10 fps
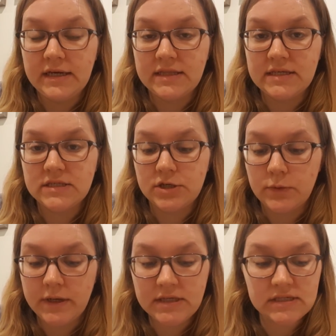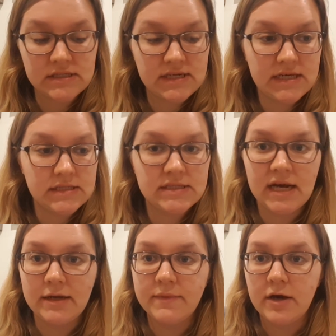in this 2 weeks, and I stay the
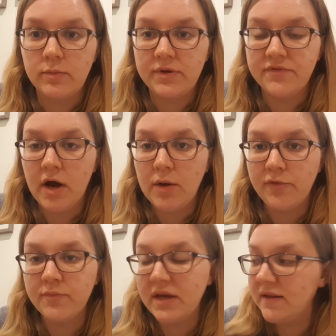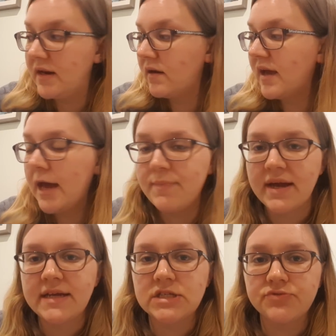same, that'll be fine with me. And then I can get
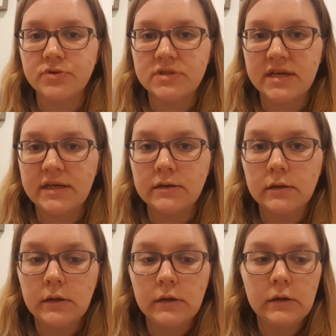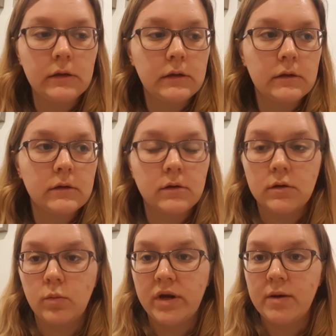back into routine
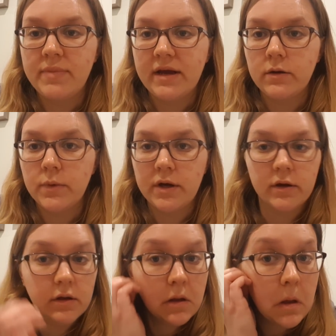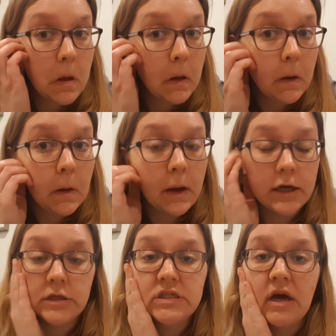when I'm back at work.
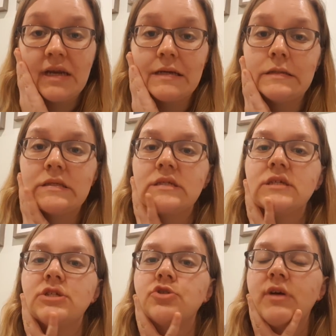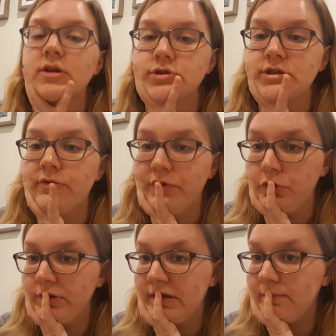And it's slightly easier to distract yourself and
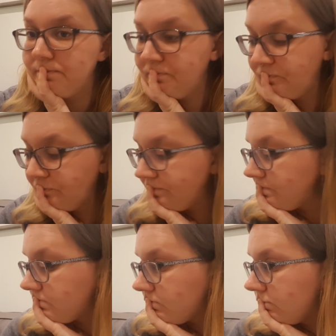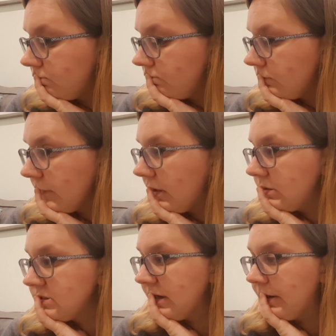not eat.
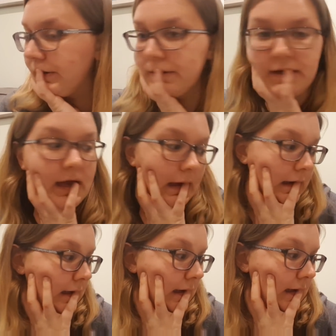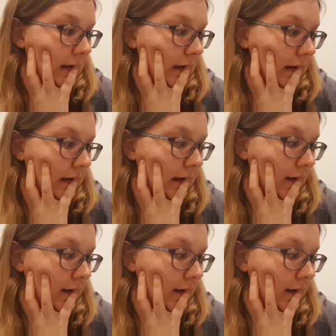So, yeah.